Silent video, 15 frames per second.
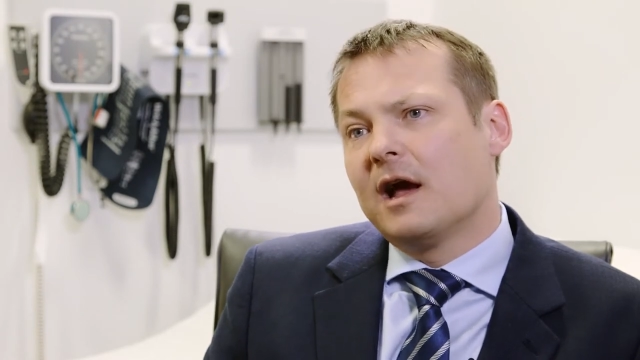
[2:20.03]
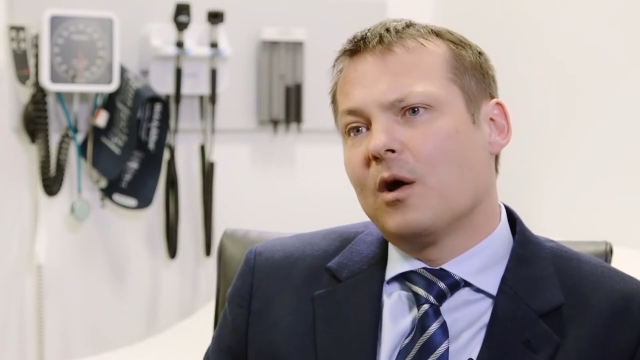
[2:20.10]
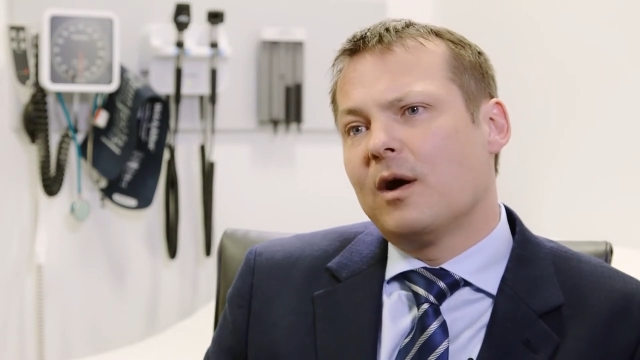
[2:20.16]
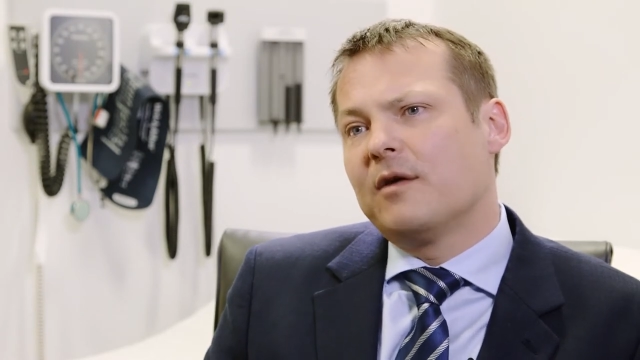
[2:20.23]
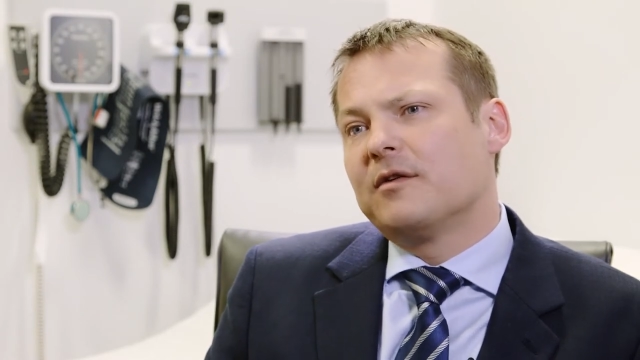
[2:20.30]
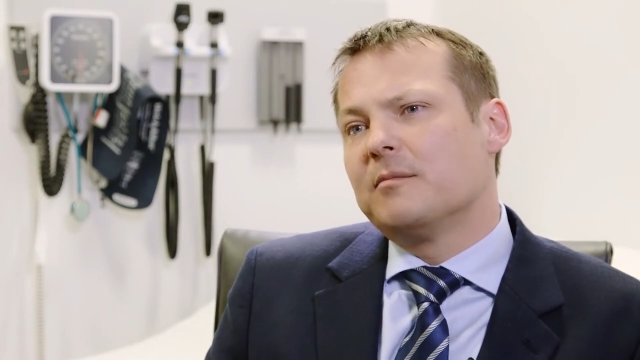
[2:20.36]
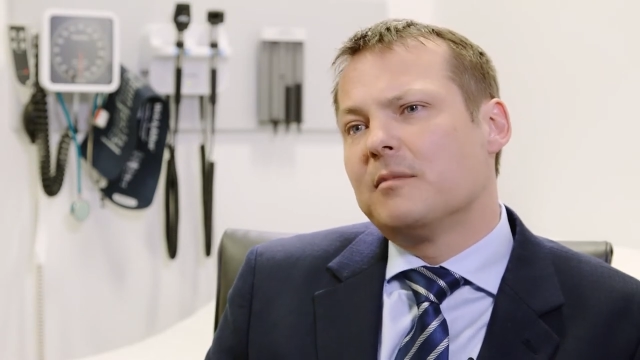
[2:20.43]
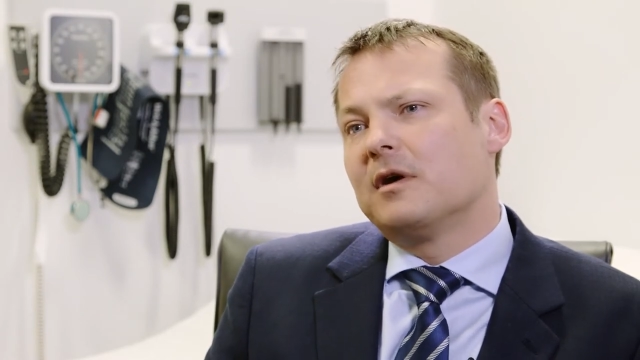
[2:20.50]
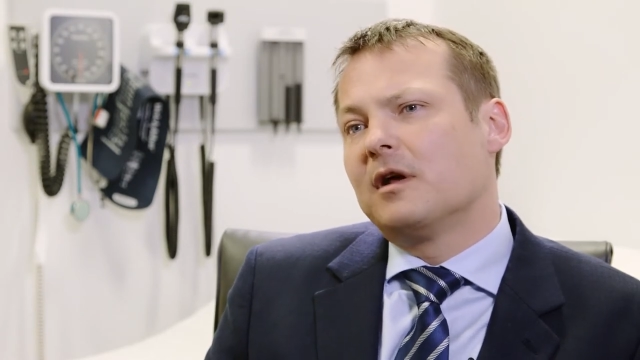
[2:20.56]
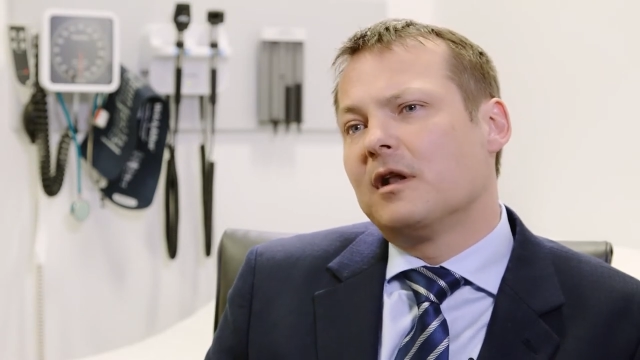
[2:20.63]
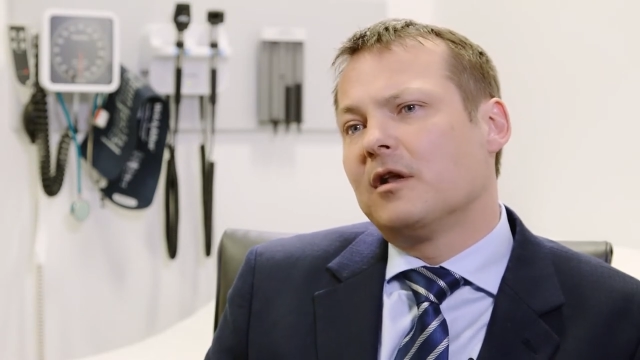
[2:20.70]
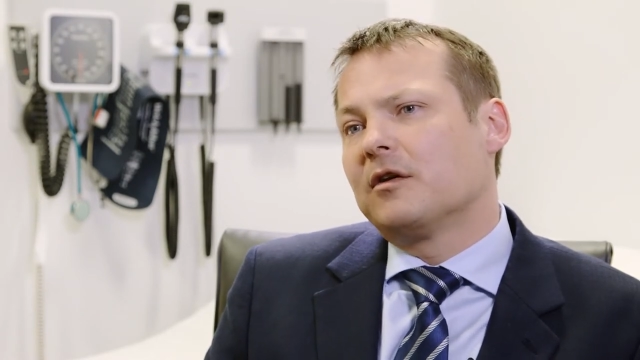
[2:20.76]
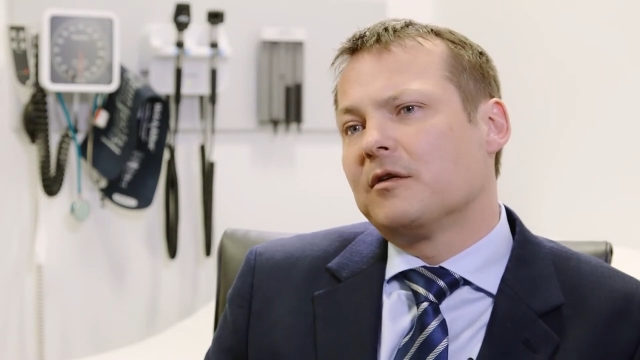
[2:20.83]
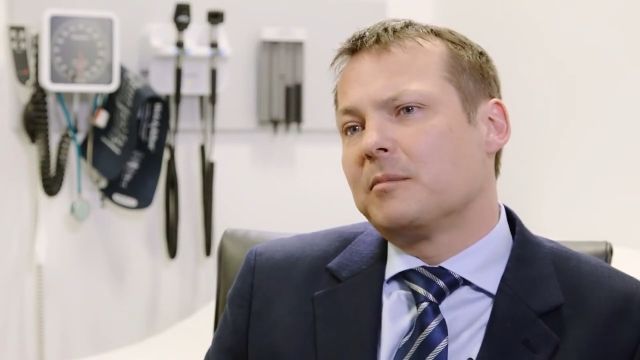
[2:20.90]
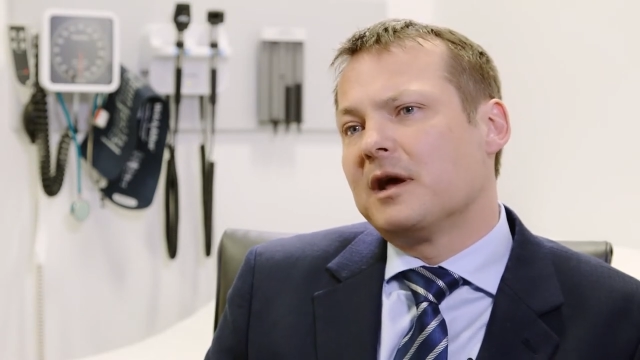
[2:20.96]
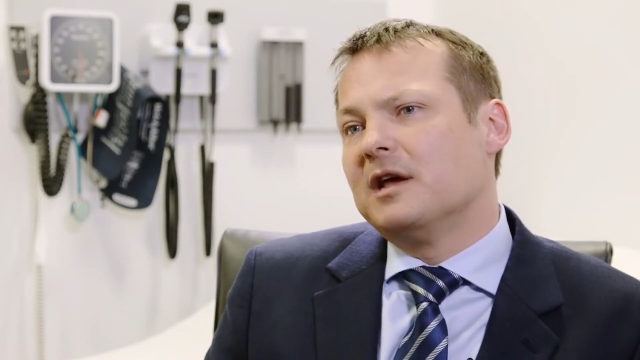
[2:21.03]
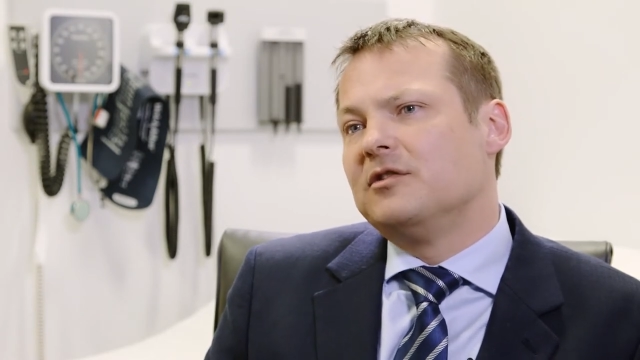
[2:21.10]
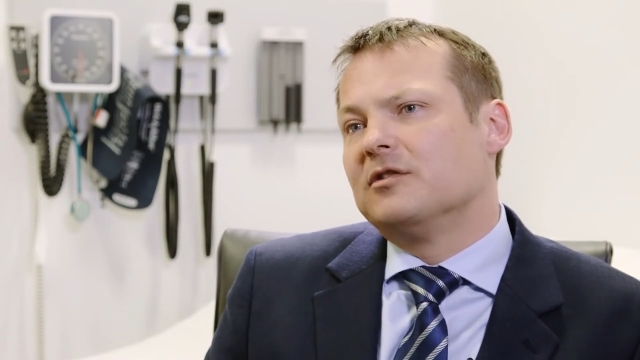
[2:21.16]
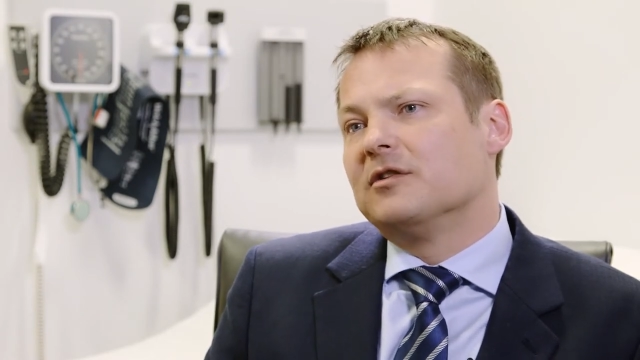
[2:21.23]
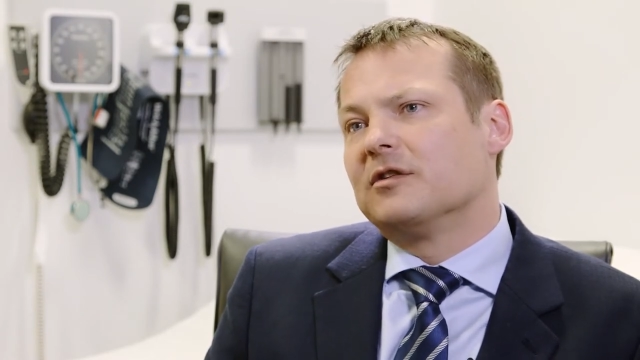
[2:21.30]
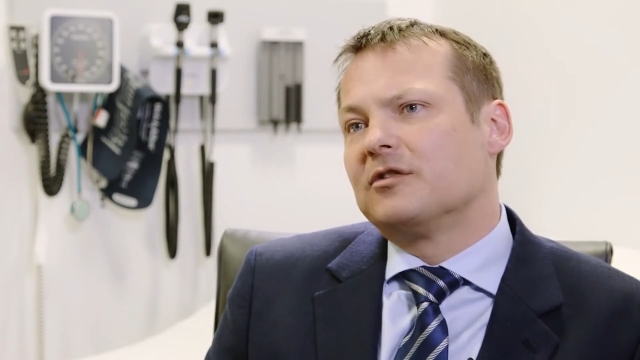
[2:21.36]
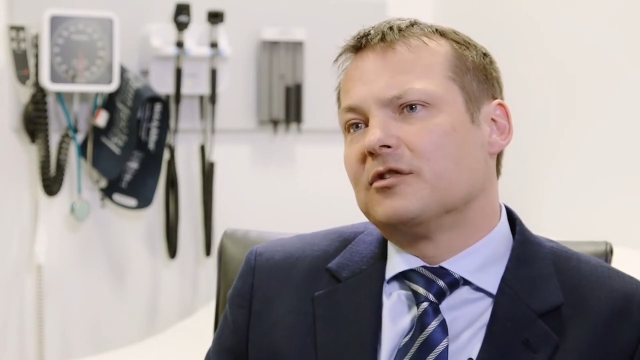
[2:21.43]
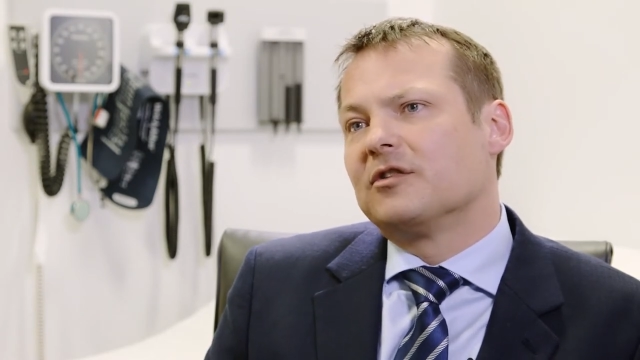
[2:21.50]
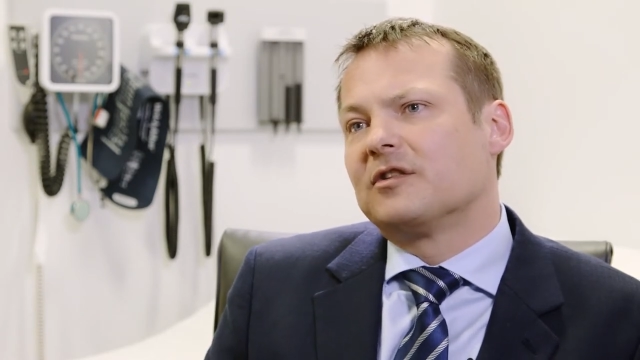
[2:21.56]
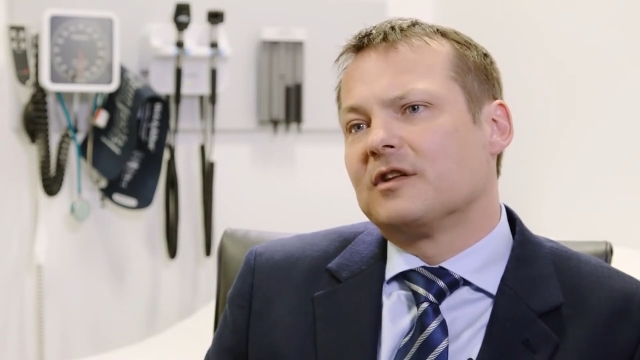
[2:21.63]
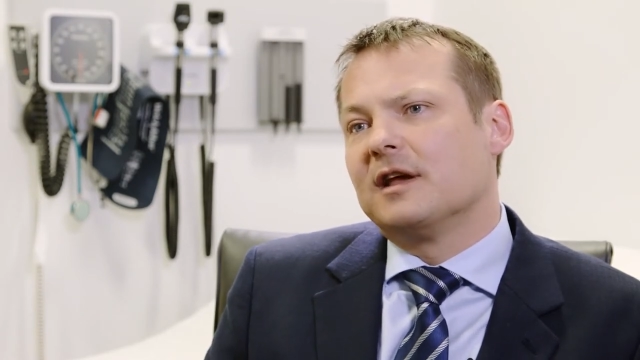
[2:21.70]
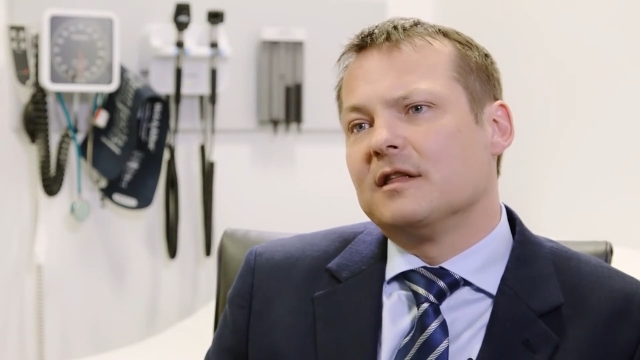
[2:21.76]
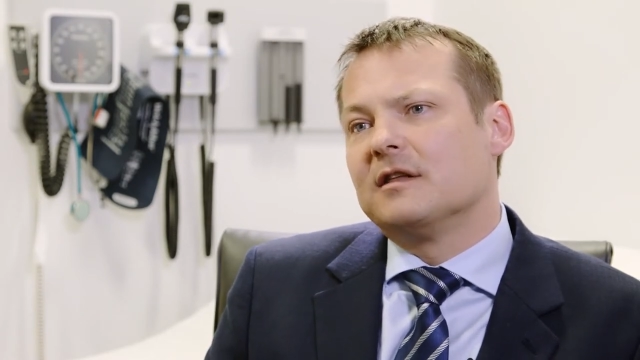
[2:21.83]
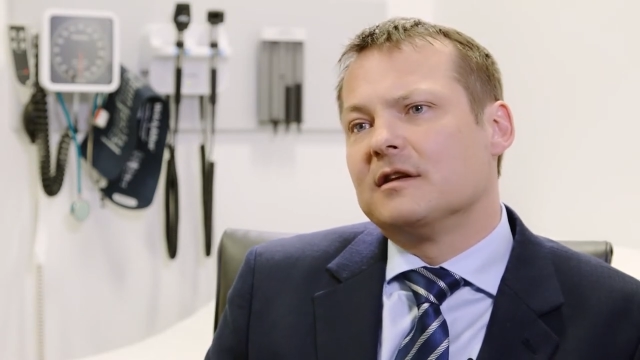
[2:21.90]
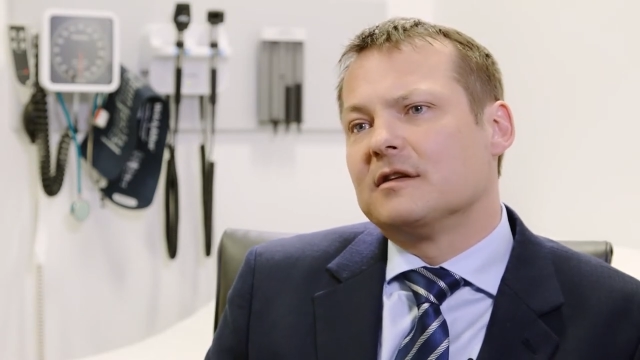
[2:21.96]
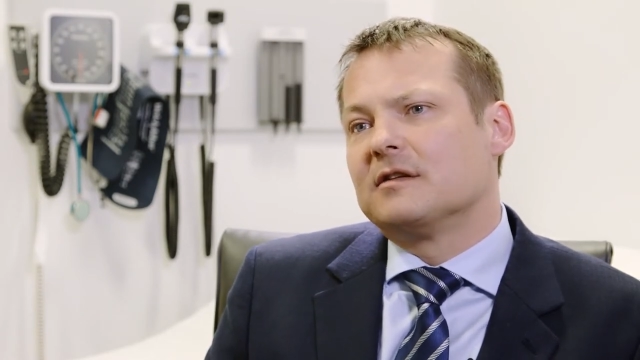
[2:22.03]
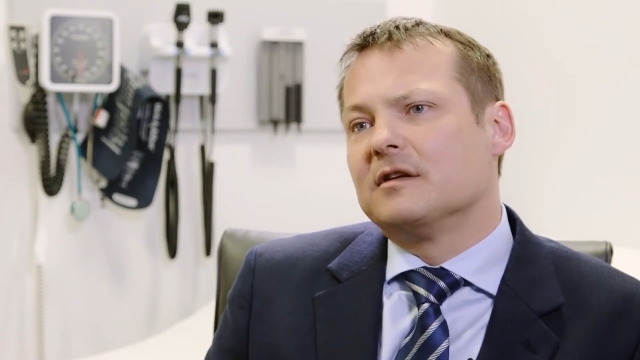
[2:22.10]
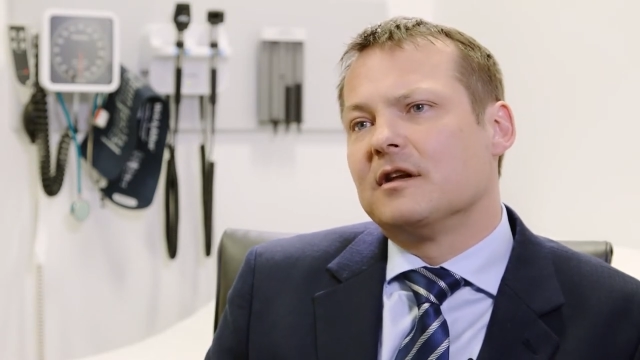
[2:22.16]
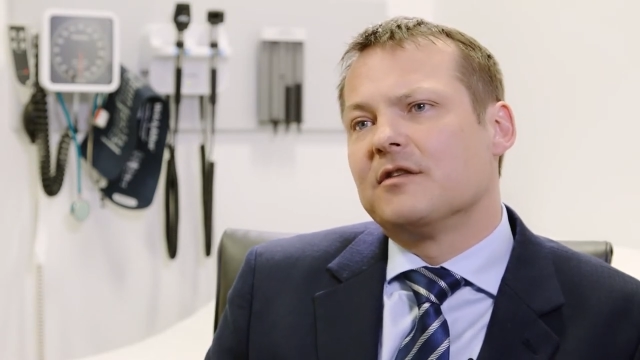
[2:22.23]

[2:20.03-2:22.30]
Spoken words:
However, a lot of patients just say that it's a